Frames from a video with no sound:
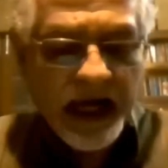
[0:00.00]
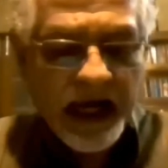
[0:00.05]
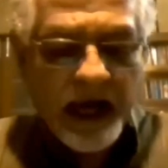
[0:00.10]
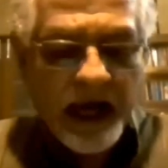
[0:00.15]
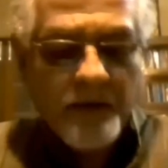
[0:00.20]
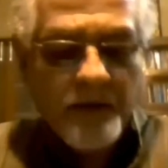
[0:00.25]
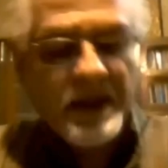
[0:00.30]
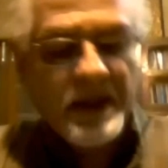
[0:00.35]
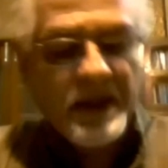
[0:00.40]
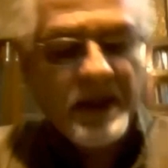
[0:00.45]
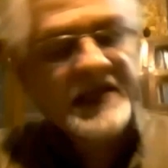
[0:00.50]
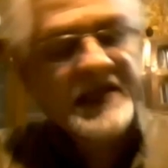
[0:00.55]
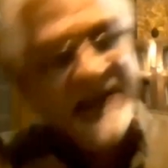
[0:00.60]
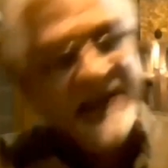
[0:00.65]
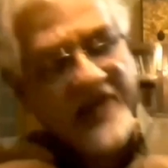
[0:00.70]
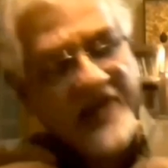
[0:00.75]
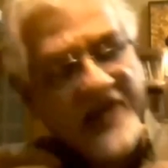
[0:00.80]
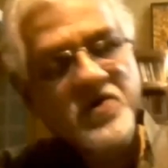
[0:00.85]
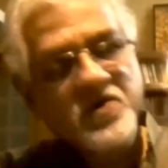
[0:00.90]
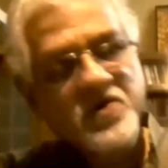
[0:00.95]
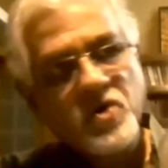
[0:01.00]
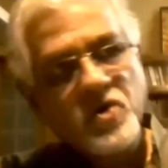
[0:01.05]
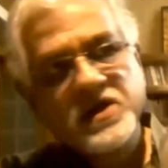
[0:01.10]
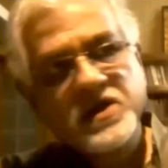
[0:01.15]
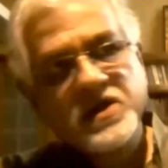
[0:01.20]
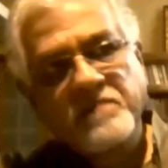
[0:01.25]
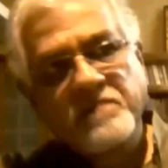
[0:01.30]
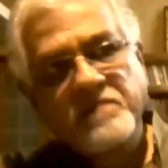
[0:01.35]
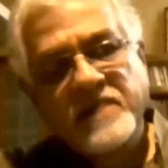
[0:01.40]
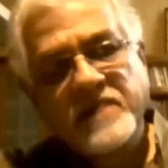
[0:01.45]
But that
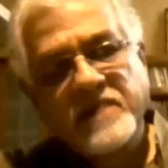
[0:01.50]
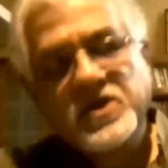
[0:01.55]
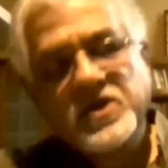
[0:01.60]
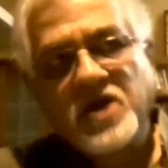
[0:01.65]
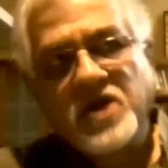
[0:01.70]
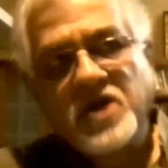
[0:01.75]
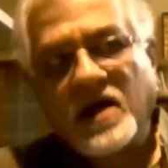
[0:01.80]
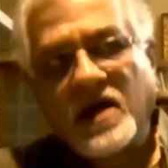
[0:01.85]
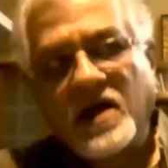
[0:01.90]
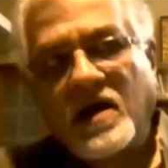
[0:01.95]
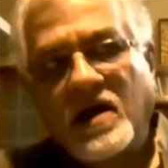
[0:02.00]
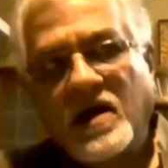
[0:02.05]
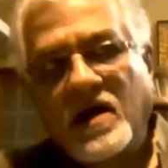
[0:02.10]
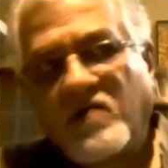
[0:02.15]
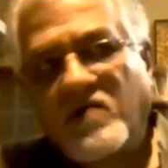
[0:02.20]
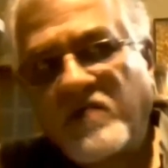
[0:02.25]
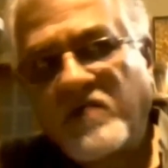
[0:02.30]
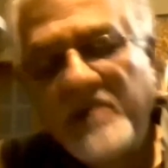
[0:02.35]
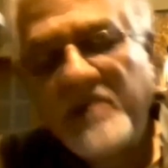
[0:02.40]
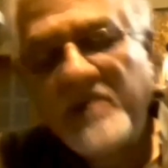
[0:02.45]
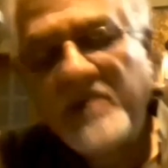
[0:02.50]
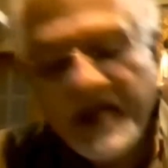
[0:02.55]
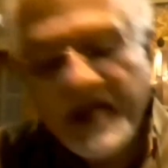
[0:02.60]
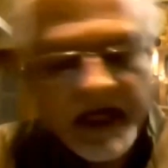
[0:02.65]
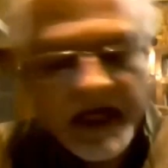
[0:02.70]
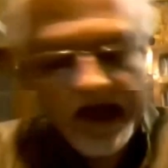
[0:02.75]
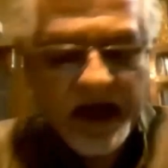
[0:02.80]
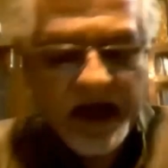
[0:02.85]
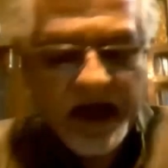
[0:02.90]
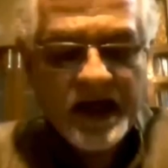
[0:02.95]
rosy picture of women in
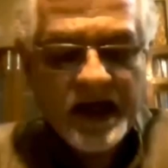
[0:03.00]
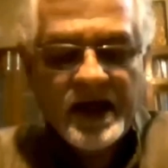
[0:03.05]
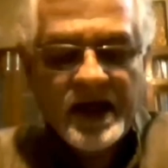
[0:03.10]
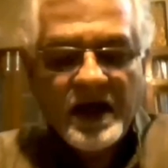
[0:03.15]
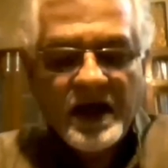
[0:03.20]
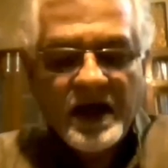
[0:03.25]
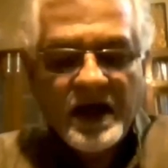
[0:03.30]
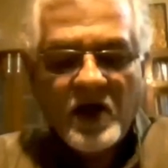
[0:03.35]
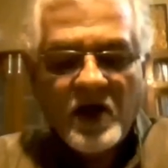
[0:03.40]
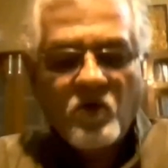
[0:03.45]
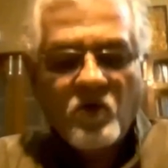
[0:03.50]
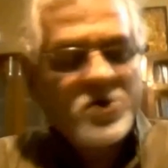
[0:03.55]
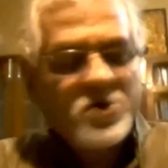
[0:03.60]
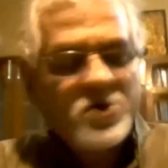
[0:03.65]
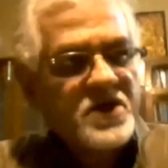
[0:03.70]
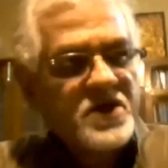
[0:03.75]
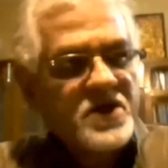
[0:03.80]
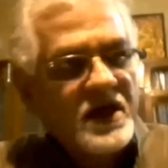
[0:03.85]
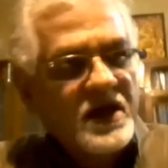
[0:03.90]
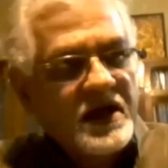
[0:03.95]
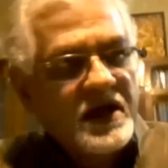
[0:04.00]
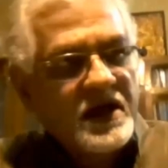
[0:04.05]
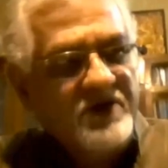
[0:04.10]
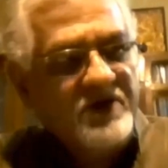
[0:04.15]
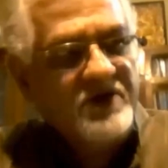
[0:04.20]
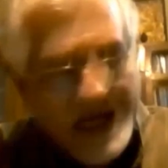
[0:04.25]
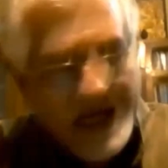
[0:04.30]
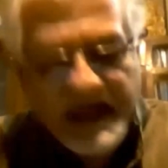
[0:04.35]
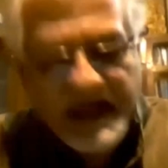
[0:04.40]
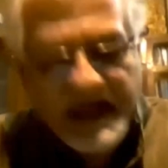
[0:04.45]
Kerala was
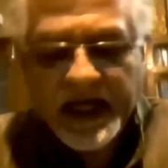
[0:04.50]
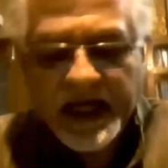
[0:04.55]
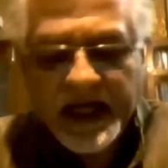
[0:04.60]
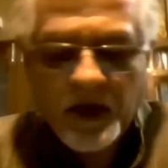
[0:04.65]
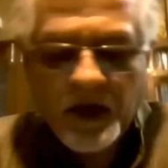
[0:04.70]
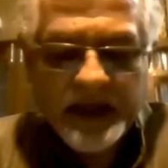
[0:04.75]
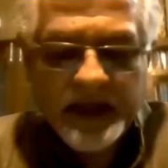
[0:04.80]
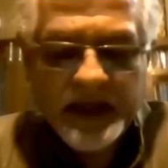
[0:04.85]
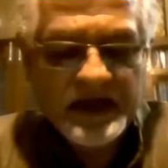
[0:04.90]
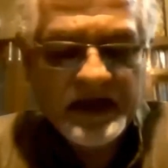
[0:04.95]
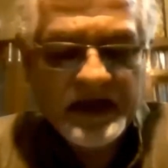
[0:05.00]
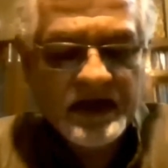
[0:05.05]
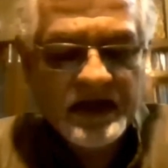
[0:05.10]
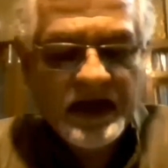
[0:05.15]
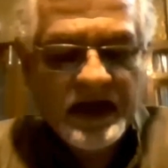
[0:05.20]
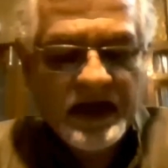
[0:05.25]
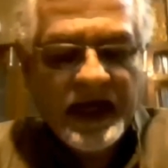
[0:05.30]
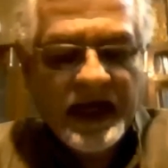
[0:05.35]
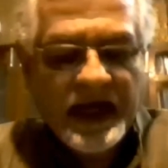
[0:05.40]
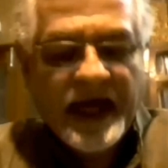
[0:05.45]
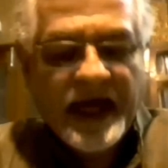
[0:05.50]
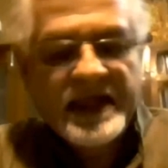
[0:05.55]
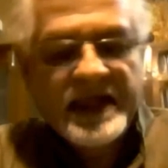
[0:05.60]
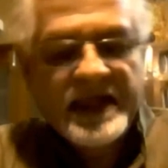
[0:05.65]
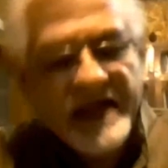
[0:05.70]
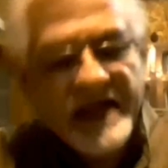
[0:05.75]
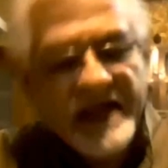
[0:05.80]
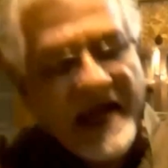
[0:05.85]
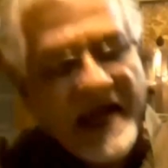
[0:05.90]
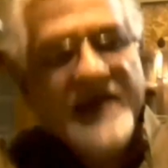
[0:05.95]
radically questioned, and the
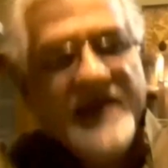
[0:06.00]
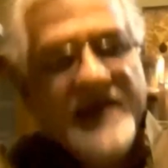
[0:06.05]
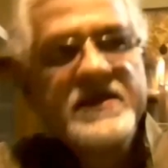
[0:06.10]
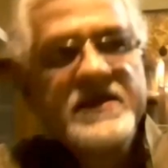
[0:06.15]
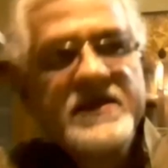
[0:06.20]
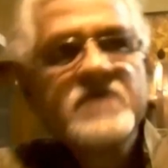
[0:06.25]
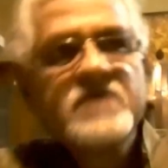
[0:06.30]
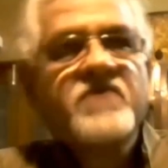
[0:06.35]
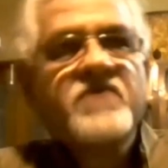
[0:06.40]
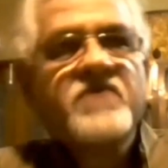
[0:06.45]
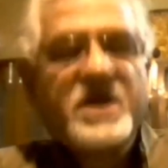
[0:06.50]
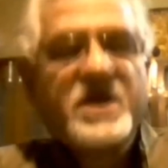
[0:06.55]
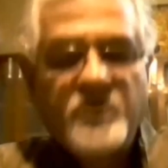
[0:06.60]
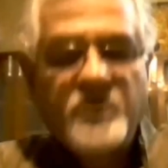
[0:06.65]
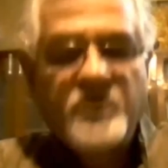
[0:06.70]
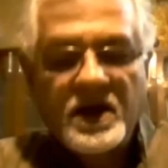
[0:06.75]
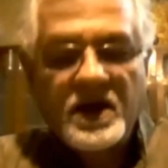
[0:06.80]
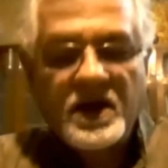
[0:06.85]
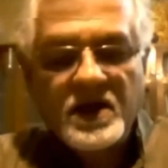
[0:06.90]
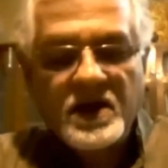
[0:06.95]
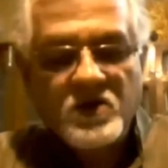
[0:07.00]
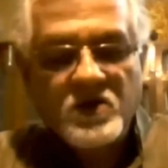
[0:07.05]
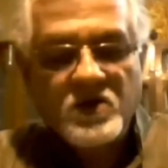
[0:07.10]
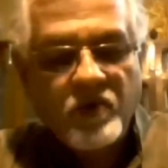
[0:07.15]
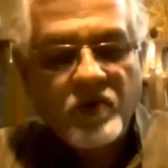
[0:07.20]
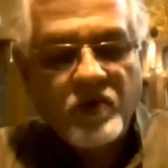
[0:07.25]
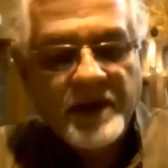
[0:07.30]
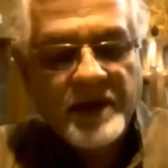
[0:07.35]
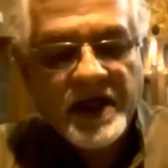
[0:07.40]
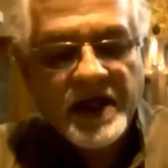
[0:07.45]
analysis of the experience of
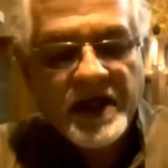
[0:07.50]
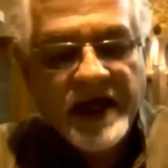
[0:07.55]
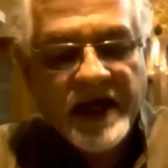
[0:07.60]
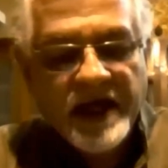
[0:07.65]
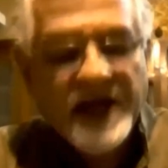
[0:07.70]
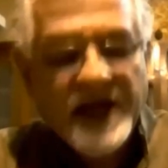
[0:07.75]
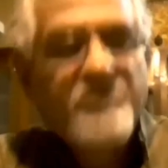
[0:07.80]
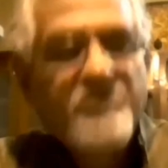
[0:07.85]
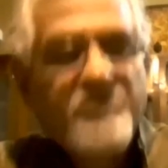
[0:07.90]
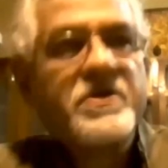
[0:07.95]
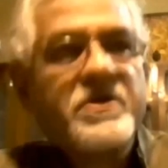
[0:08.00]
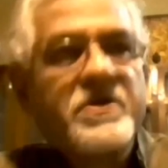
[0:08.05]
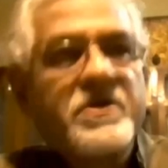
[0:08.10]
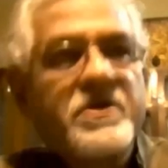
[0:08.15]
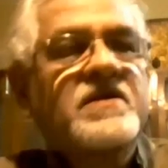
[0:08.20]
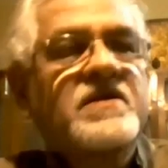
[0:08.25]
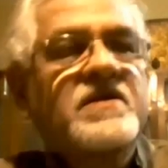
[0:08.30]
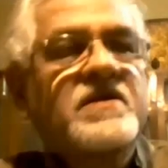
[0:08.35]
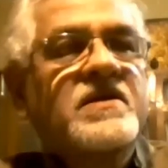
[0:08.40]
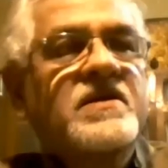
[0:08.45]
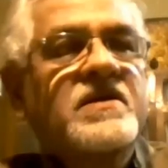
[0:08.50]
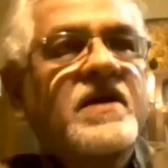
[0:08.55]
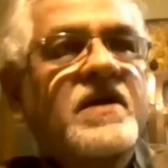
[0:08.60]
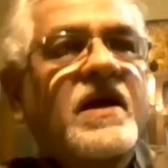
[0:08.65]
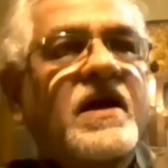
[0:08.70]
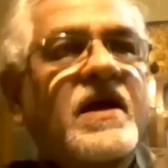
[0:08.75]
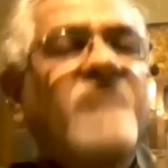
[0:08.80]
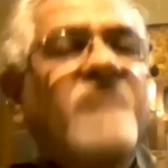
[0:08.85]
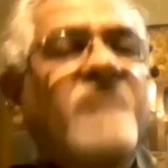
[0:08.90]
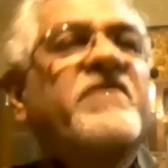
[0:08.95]
women in Kerala presented
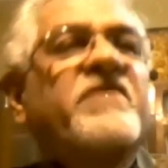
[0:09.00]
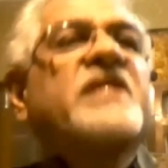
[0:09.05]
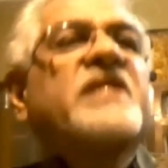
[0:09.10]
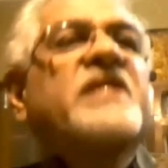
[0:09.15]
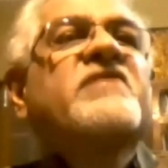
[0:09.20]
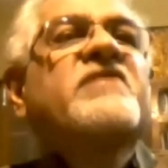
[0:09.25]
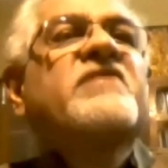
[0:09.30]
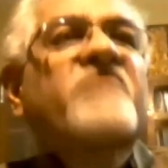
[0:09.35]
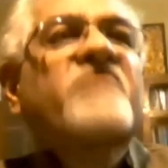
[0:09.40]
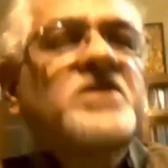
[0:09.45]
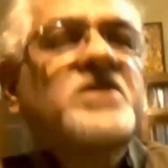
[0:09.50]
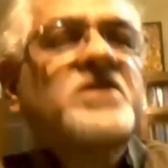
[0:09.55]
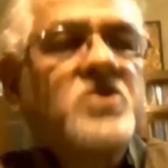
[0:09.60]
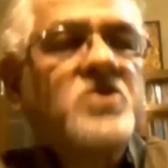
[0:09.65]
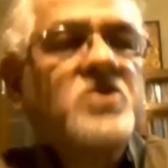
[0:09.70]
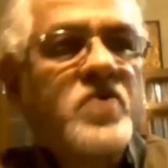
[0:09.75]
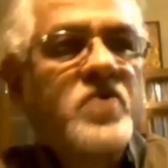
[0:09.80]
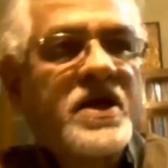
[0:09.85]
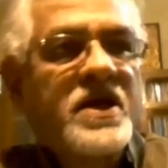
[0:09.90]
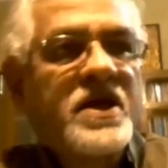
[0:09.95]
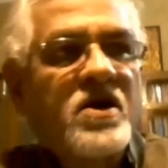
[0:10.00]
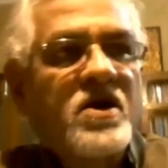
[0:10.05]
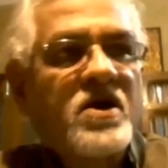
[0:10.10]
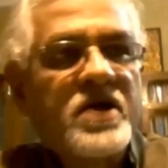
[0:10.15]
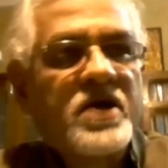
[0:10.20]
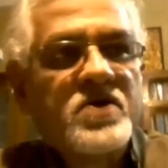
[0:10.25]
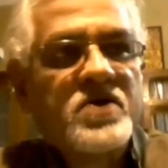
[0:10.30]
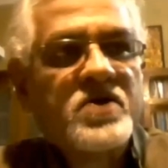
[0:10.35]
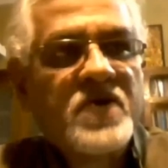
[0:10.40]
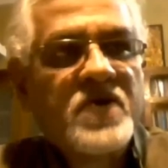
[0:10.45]
a very different story
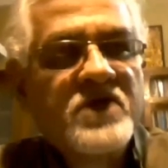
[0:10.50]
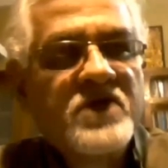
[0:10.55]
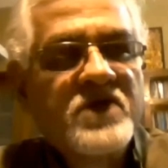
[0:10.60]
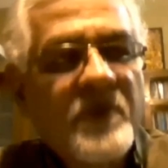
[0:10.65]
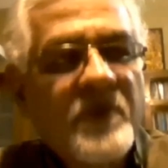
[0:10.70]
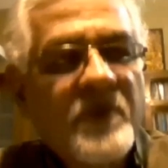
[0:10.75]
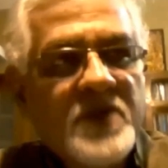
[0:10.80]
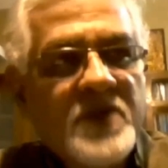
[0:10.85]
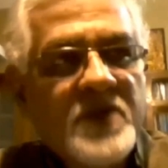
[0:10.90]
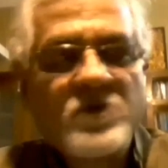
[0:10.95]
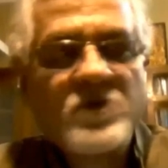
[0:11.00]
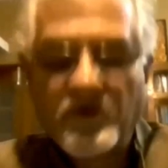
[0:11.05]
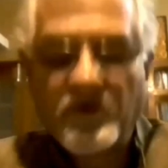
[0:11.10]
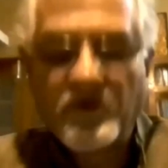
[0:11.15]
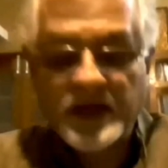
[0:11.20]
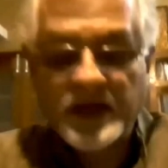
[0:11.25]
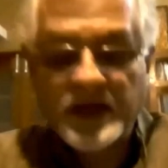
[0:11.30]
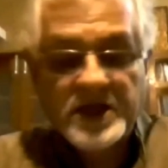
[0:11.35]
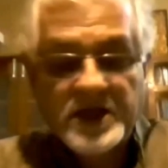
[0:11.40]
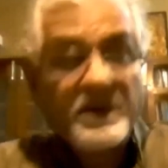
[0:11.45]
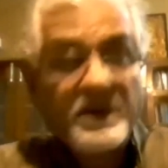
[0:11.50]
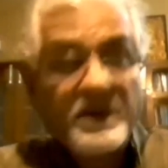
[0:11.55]
according to these women's movements.